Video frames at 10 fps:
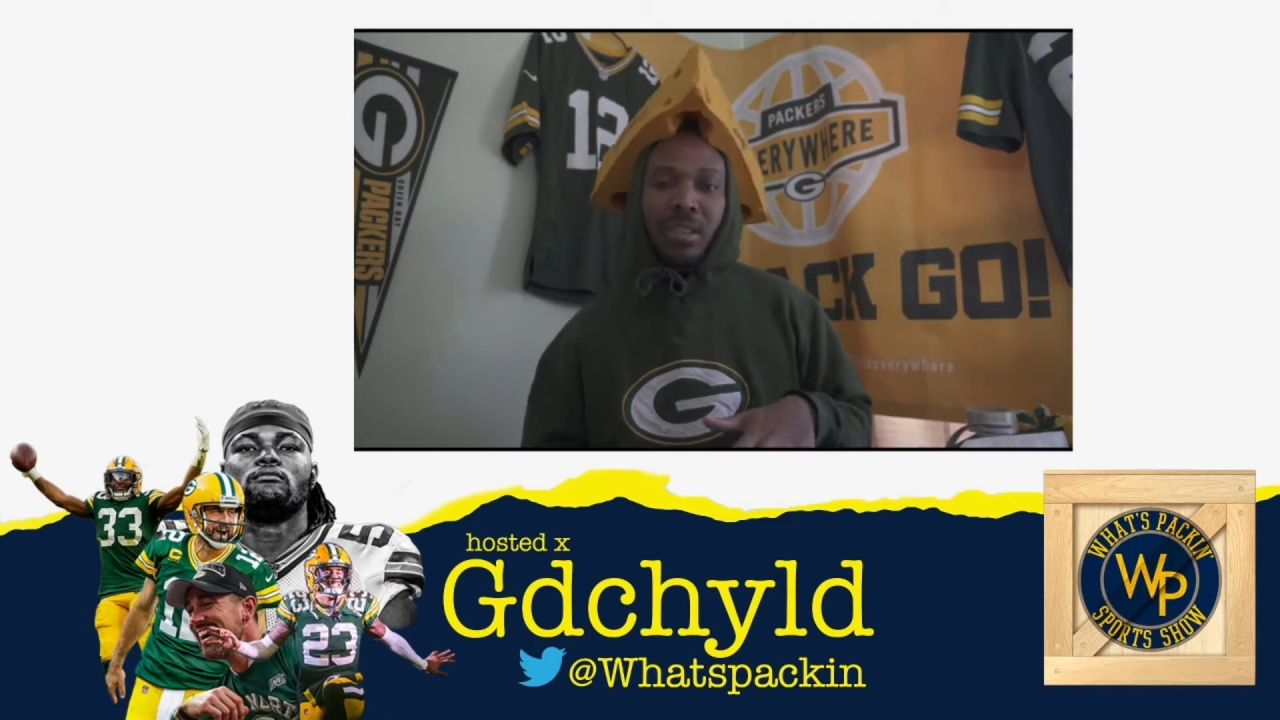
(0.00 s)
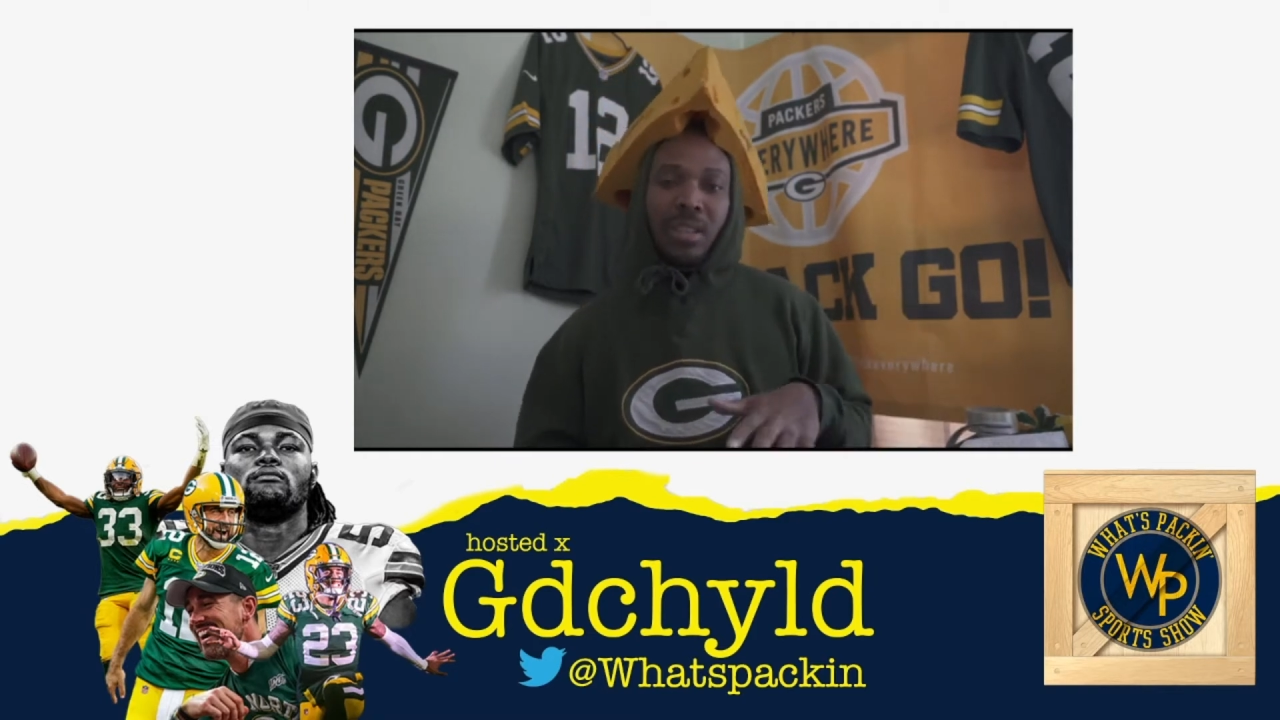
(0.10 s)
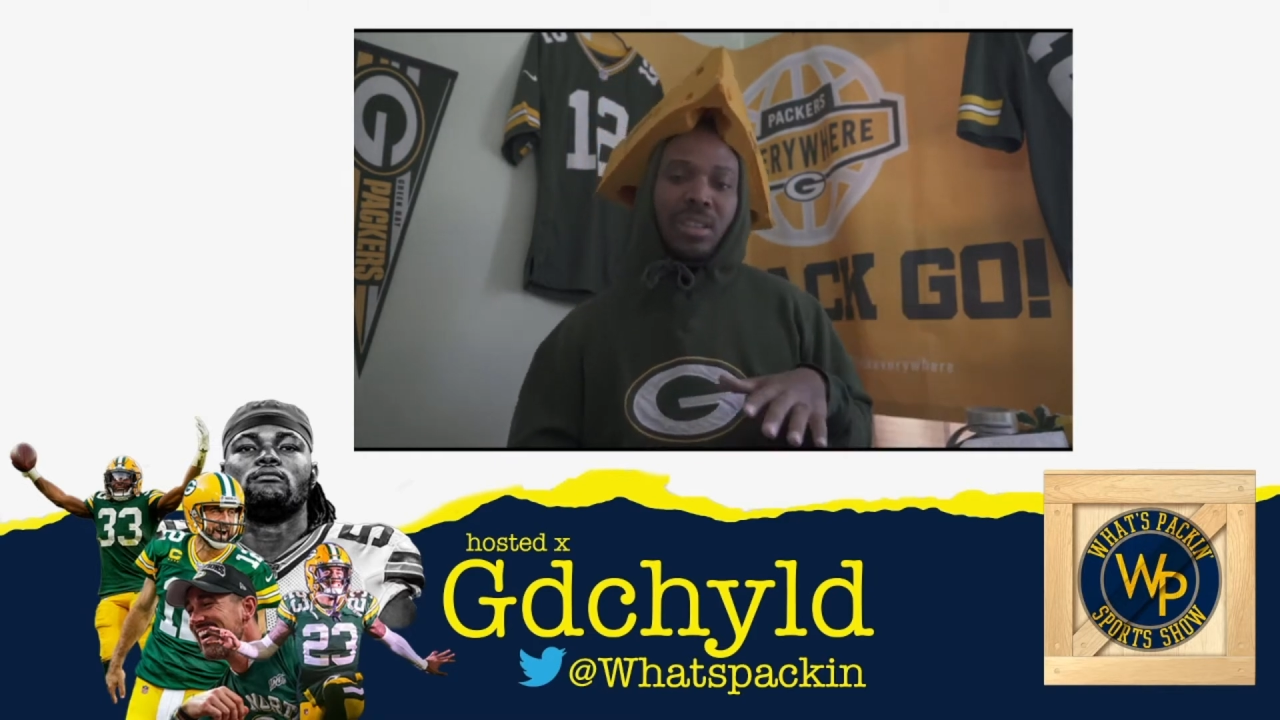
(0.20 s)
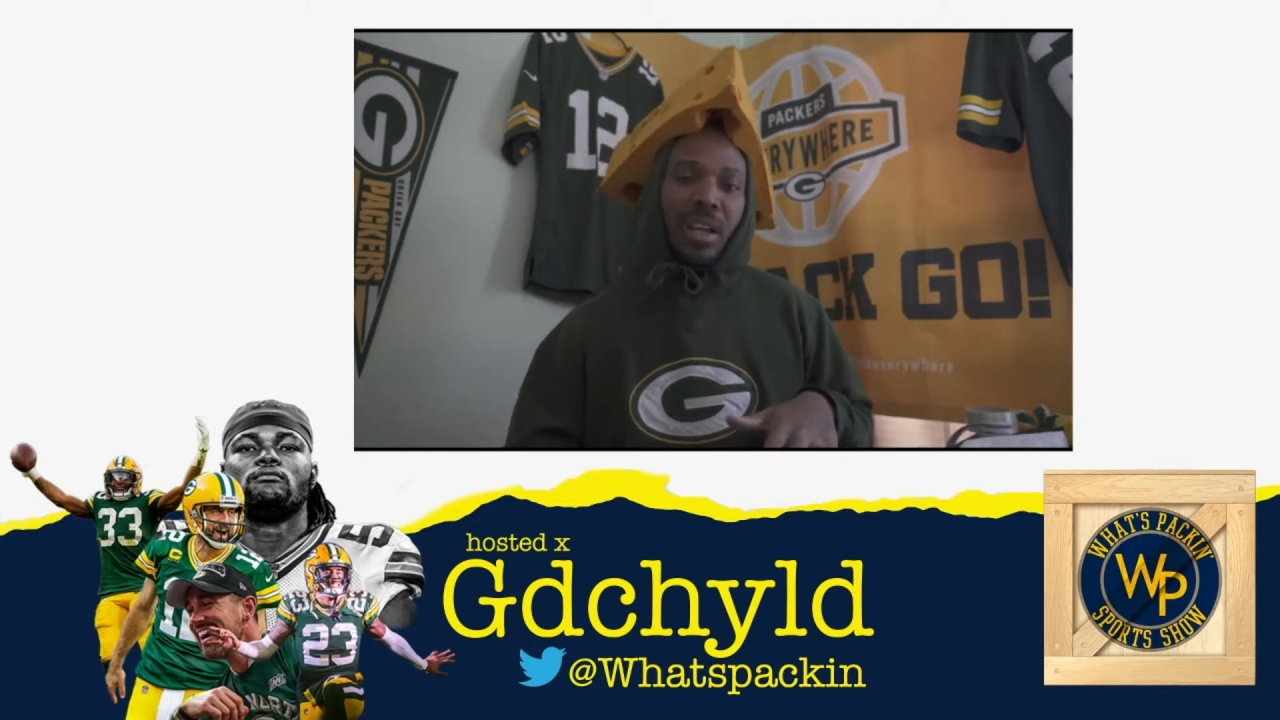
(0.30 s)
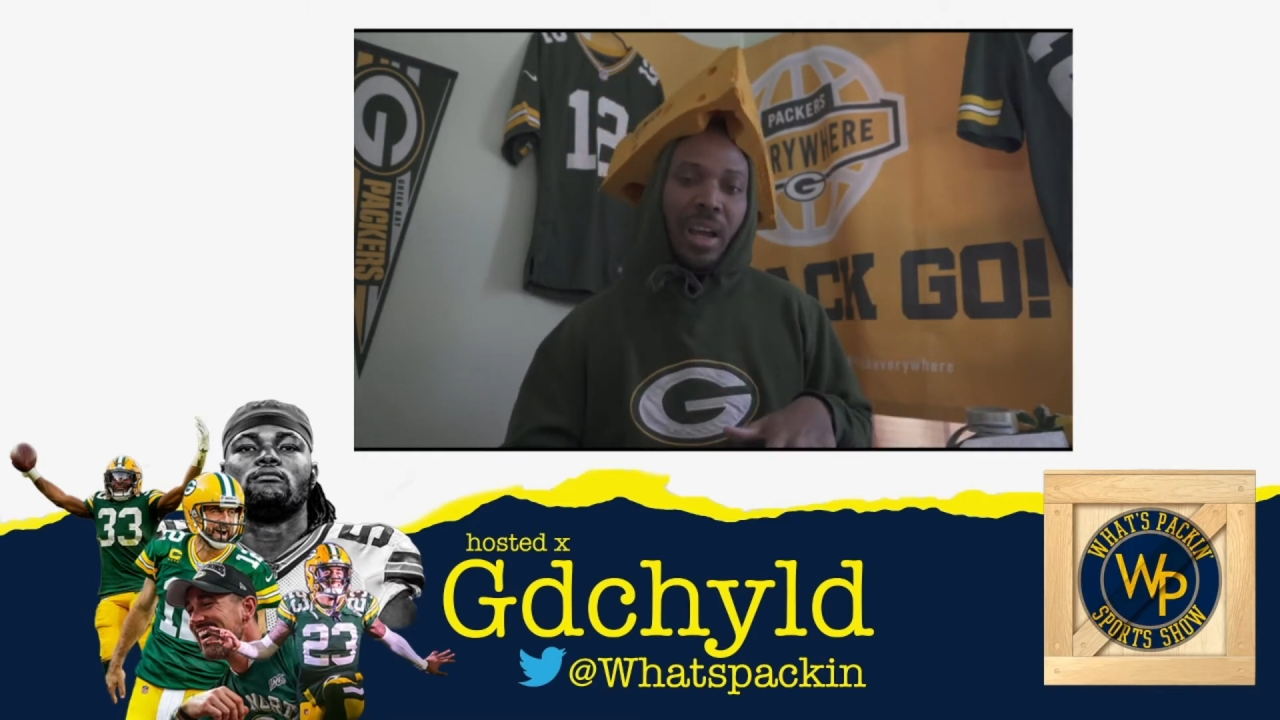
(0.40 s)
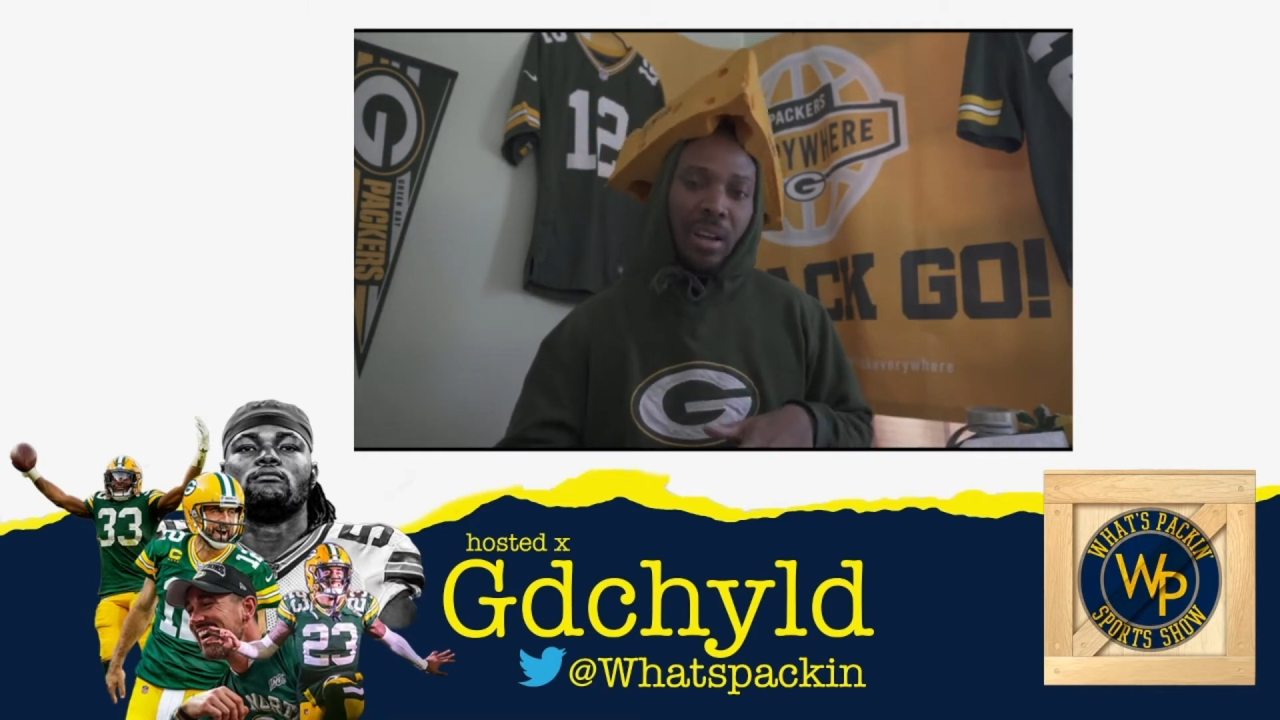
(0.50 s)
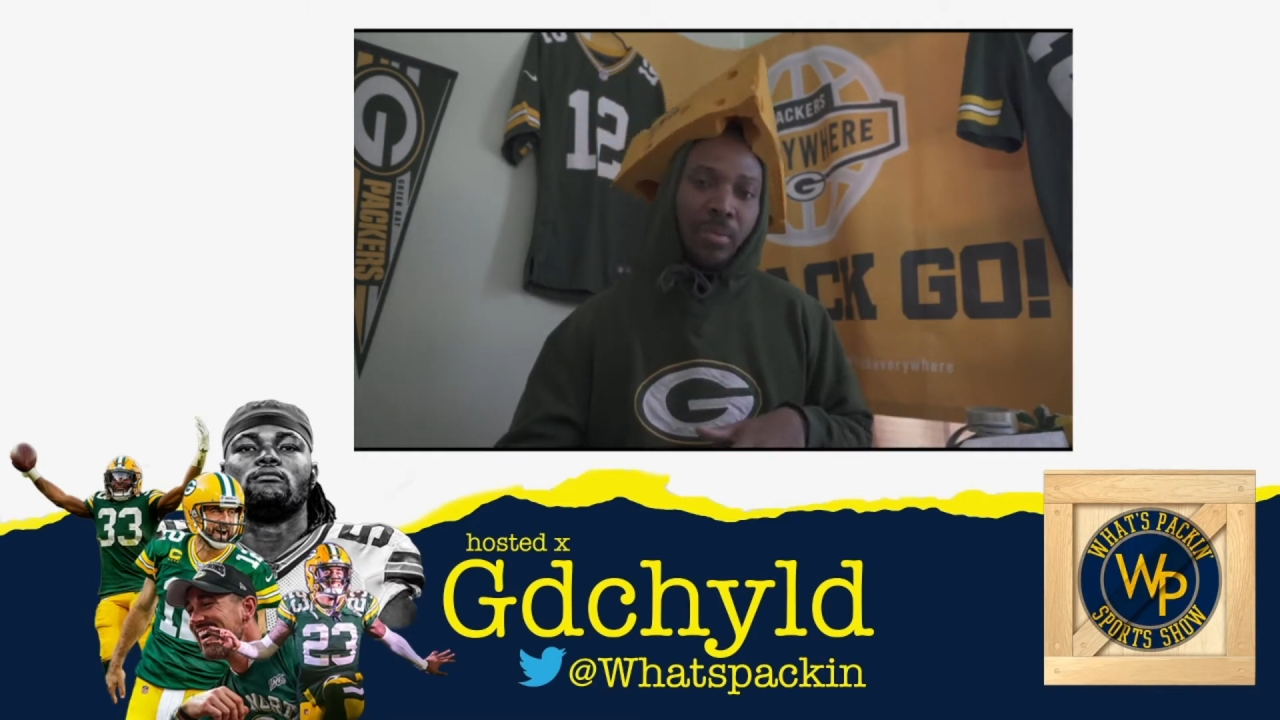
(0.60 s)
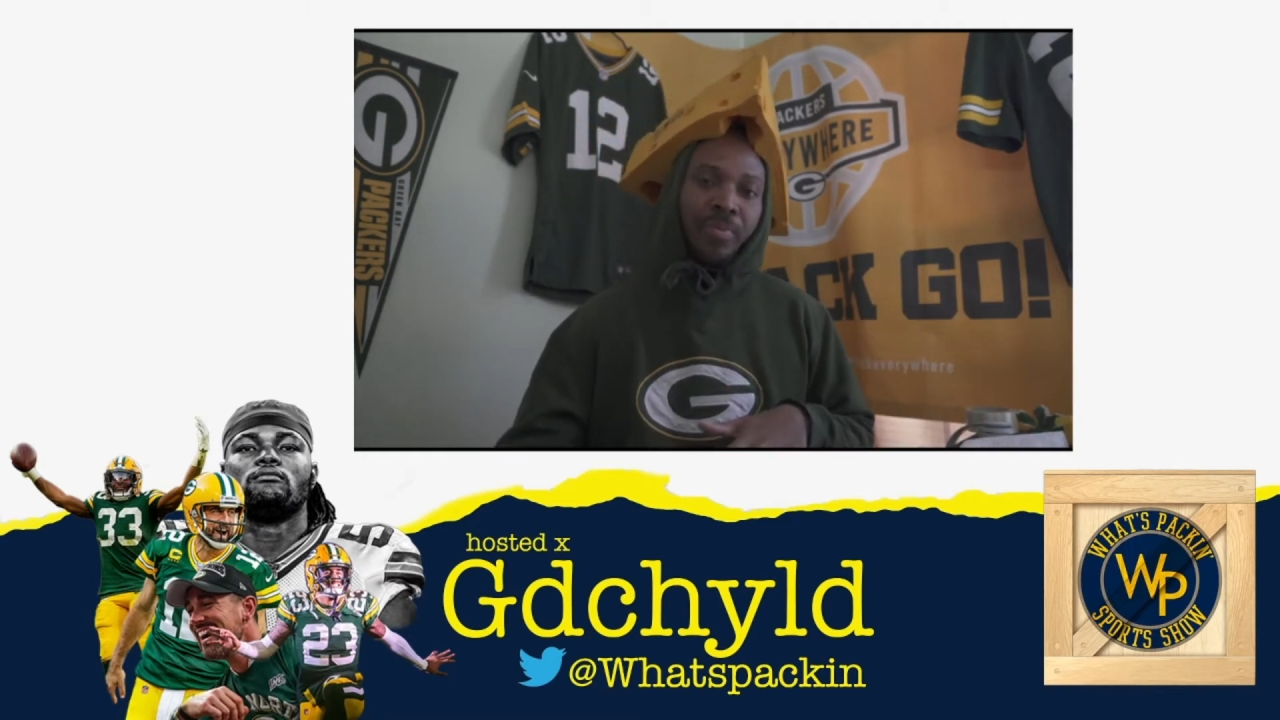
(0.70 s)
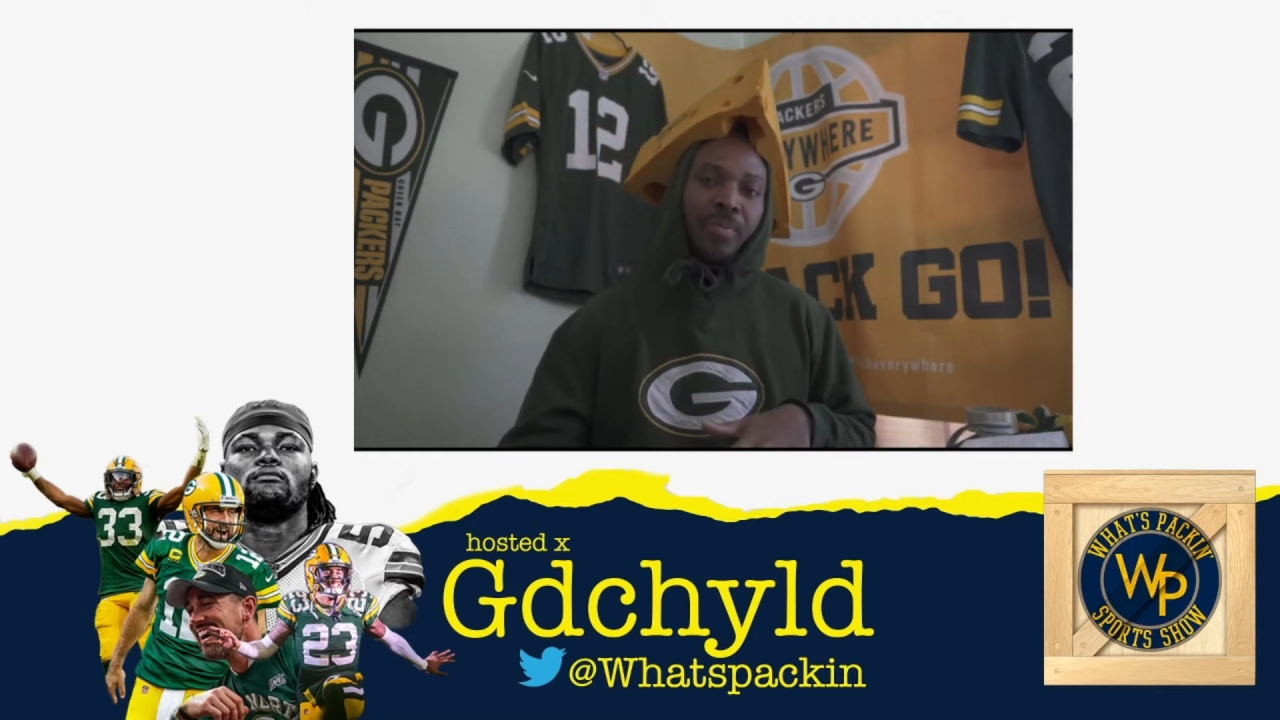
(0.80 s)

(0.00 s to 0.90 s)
the channel